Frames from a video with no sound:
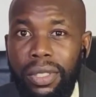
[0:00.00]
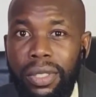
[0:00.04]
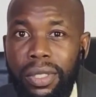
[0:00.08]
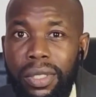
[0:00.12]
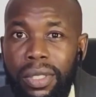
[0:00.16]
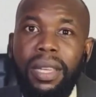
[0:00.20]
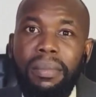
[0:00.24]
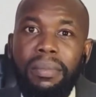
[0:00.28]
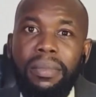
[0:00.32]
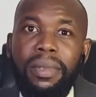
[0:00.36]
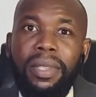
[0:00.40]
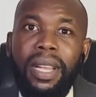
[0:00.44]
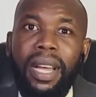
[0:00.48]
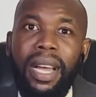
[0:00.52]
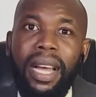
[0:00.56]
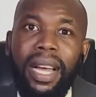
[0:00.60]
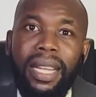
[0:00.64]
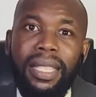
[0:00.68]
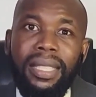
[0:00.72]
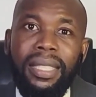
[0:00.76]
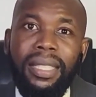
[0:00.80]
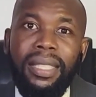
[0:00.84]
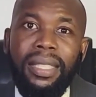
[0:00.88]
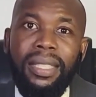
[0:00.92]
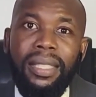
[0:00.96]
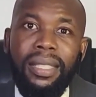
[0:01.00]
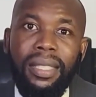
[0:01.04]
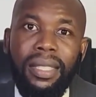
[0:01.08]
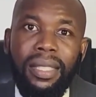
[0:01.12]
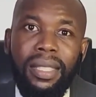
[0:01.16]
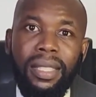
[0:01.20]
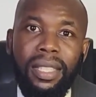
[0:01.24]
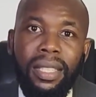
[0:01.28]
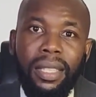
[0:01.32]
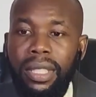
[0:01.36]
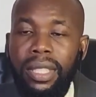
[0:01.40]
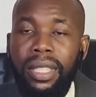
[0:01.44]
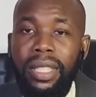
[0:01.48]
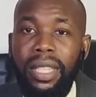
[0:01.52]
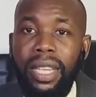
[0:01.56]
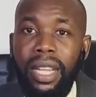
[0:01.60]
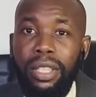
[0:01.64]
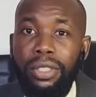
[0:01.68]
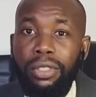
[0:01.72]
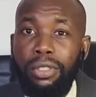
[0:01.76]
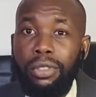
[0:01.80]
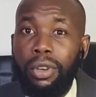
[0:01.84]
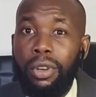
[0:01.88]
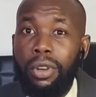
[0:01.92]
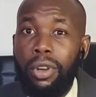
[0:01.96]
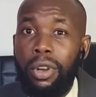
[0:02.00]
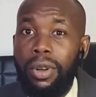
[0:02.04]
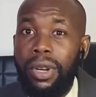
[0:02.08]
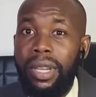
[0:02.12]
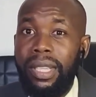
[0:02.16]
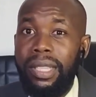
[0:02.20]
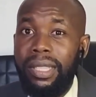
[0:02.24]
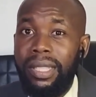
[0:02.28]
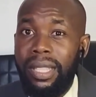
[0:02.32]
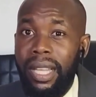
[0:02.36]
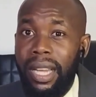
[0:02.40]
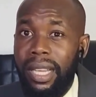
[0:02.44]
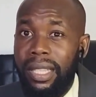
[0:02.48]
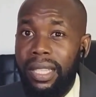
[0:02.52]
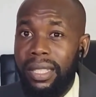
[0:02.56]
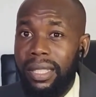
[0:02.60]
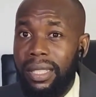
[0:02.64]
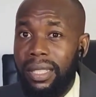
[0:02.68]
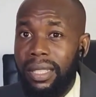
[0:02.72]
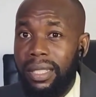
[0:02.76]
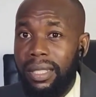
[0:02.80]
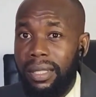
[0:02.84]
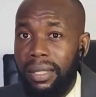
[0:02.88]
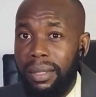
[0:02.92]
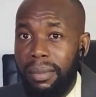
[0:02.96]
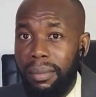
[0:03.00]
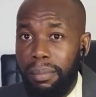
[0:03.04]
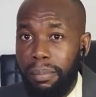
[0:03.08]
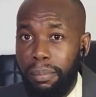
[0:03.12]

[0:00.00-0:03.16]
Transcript: aimed at stressing out your current tax